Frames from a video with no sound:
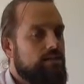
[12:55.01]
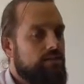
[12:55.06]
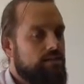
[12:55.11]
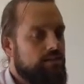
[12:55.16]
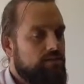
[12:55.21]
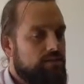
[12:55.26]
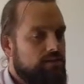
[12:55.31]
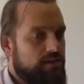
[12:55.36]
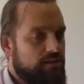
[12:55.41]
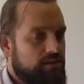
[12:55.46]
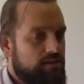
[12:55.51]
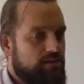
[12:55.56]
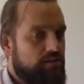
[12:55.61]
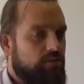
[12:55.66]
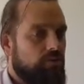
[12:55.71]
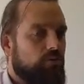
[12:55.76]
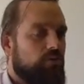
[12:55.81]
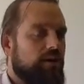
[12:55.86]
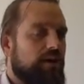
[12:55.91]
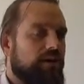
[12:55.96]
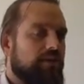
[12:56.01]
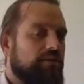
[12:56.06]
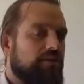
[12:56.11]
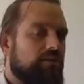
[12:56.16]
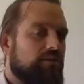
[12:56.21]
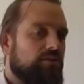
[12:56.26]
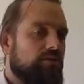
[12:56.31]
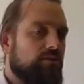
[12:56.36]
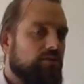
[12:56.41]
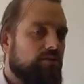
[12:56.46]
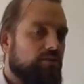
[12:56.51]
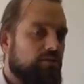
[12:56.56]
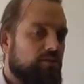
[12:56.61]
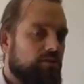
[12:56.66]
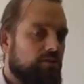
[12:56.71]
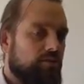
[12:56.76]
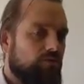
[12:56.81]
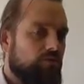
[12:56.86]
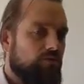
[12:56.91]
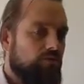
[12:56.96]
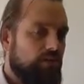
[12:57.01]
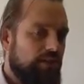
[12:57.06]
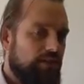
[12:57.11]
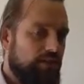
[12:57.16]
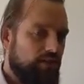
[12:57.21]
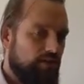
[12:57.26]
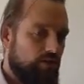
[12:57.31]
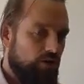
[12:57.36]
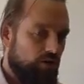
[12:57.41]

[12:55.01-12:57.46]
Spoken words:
sensible and really